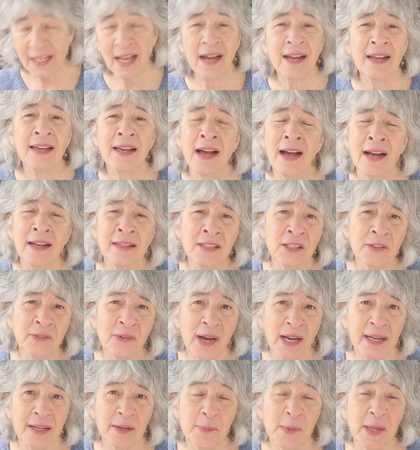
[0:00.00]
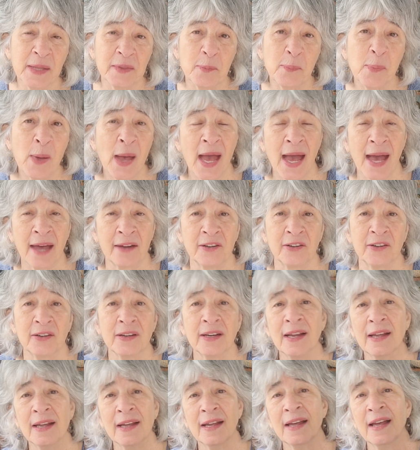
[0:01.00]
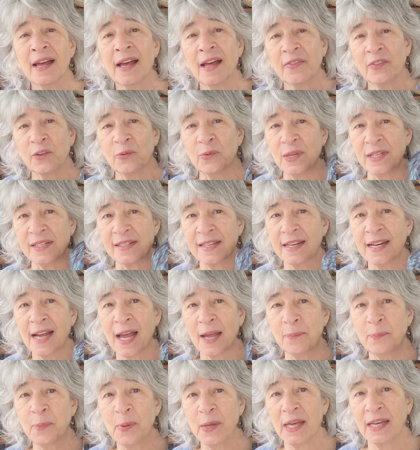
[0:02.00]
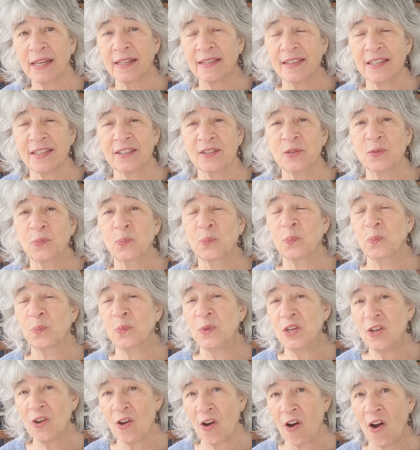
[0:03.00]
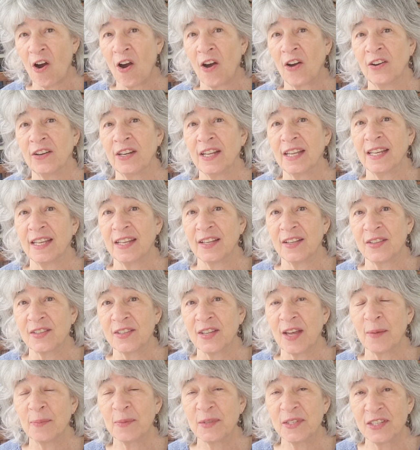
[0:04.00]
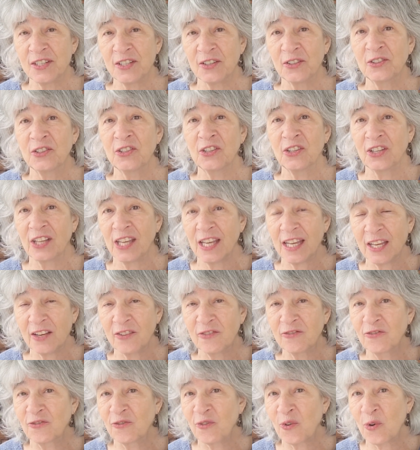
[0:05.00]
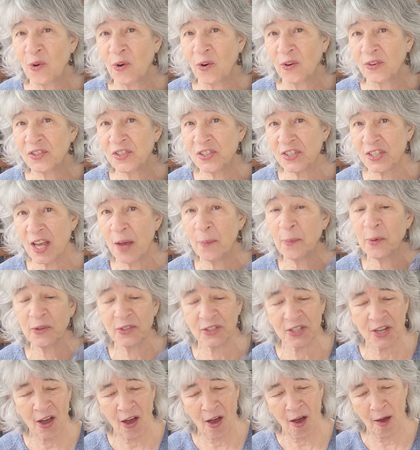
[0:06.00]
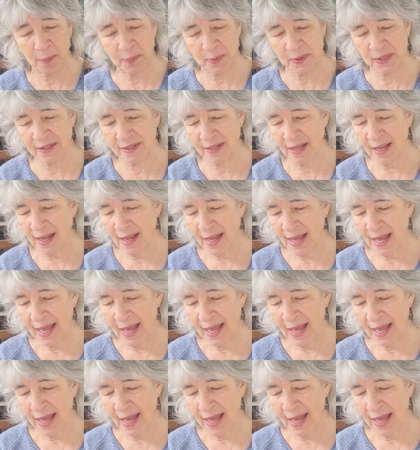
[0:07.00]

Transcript: I highly recommend the pattern. The reason I picked this yarn is I'm still looking for summer tops,